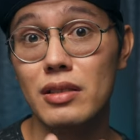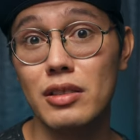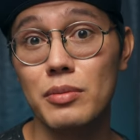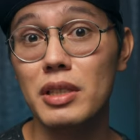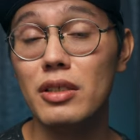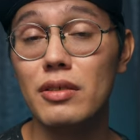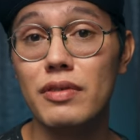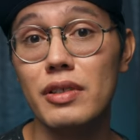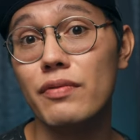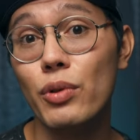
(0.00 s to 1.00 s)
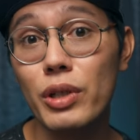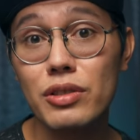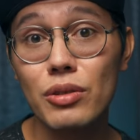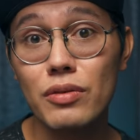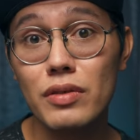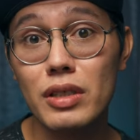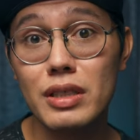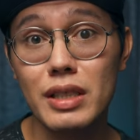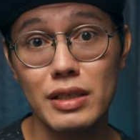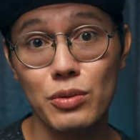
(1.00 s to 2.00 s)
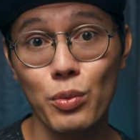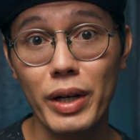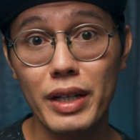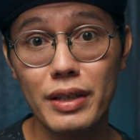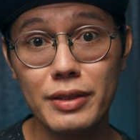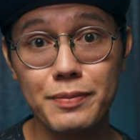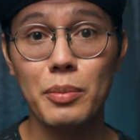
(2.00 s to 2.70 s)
This could be good for voiceovers as well.